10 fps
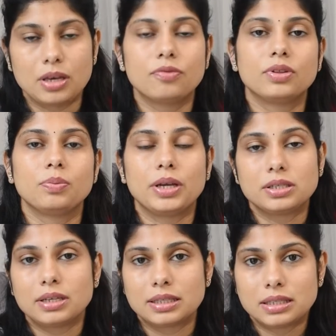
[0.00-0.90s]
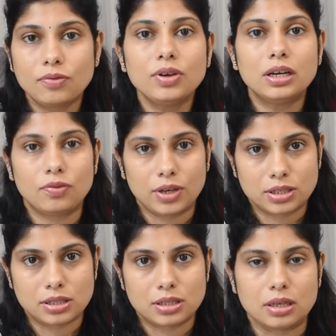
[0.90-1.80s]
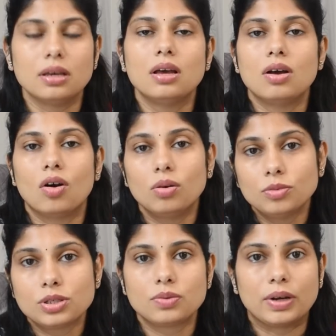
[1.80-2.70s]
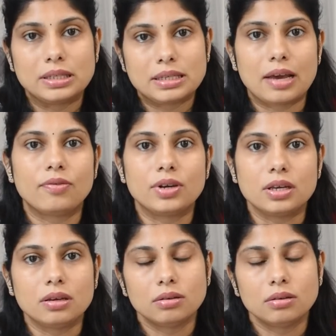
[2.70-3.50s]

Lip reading: if the patient has severe deficiency, almost once every,